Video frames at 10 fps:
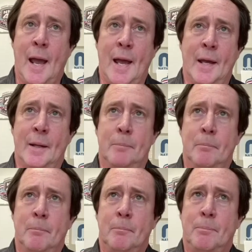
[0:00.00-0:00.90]

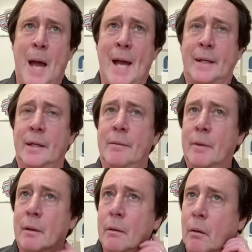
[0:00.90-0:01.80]
And back
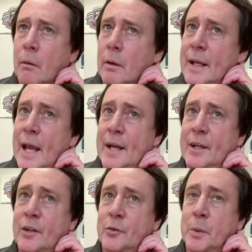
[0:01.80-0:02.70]
in the early
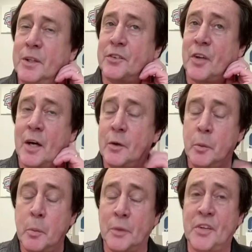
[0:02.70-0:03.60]
80s, we
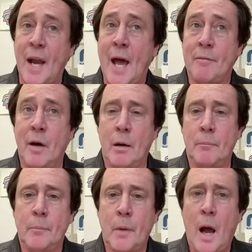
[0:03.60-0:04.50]
decided we wanted to have
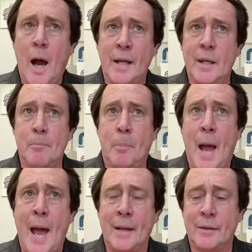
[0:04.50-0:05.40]
a high
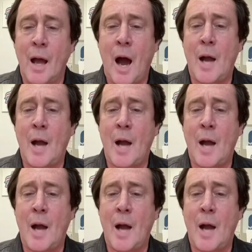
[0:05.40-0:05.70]
impact,